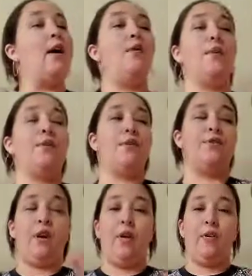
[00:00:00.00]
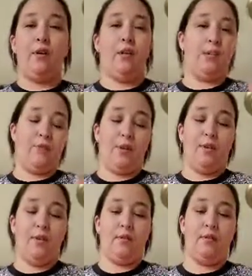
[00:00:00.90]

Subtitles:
I always do the dry ingredients first.